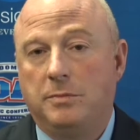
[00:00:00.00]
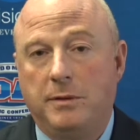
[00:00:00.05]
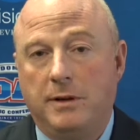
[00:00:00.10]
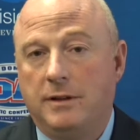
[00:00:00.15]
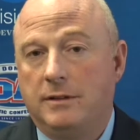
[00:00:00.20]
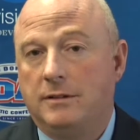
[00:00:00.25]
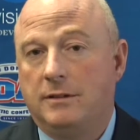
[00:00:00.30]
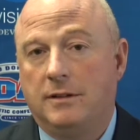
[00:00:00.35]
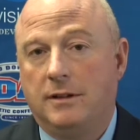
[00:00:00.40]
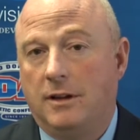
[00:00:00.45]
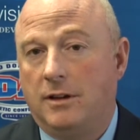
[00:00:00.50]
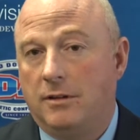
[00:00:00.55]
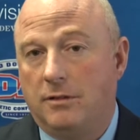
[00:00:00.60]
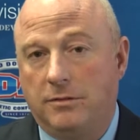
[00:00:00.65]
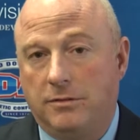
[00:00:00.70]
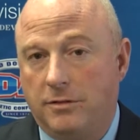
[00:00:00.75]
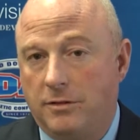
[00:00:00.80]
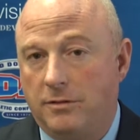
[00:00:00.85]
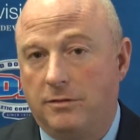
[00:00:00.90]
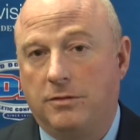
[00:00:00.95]
been, you know,
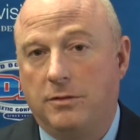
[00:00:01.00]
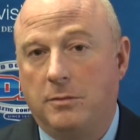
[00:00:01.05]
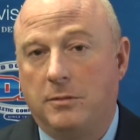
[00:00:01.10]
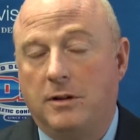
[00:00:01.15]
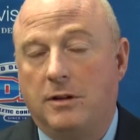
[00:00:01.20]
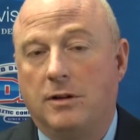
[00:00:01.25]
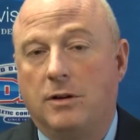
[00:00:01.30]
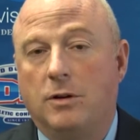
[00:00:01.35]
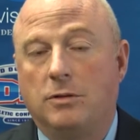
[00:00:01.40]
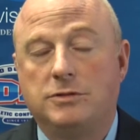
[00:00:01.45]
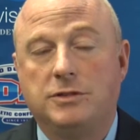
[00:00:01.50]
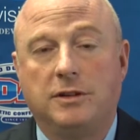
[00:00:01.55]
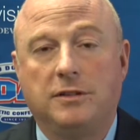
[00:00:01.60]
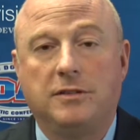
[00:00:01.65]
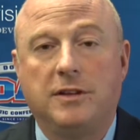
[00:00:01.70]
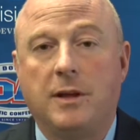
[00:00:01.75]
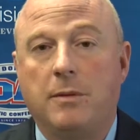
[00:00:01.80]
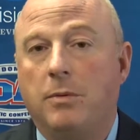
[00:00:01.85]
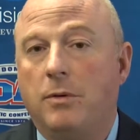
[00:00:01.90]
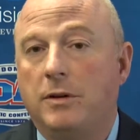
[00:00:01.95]
from a coaching
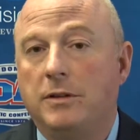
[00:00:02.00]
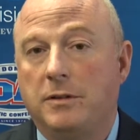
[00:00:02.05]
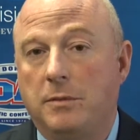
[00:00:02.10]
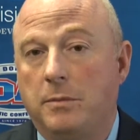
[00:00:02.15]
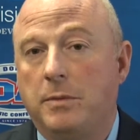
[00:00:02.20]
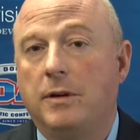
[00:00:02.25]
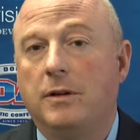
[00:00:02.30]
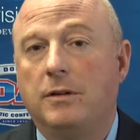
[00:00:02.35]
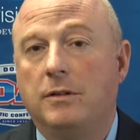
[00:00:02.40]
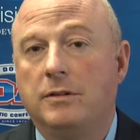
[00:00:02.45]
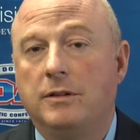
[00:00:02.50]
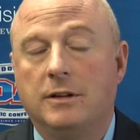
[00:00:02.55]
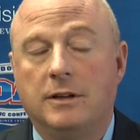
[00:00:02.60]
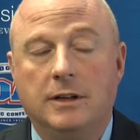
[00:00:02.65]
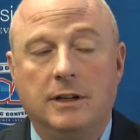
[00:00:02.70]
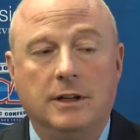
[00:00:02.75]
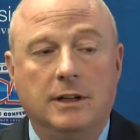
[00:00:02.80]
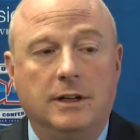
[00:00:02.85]
standpoint, to build